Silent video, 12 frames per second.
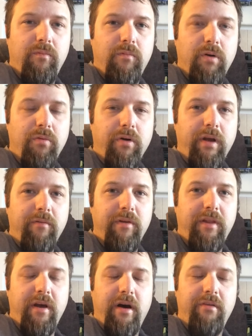we're working
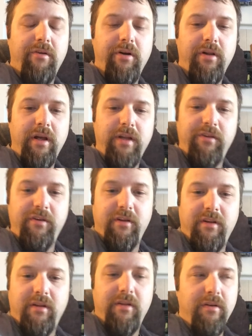with the Unreal
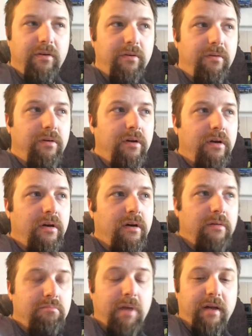Engine to
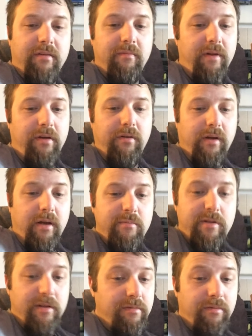make some video
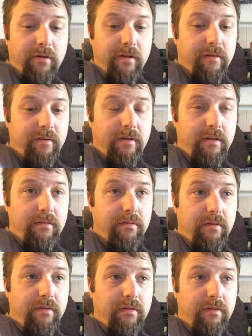games. It's
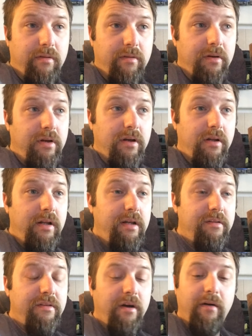really
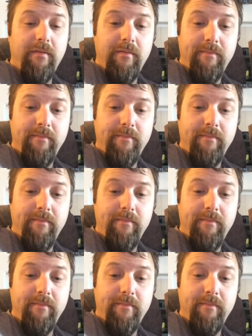neat stuff.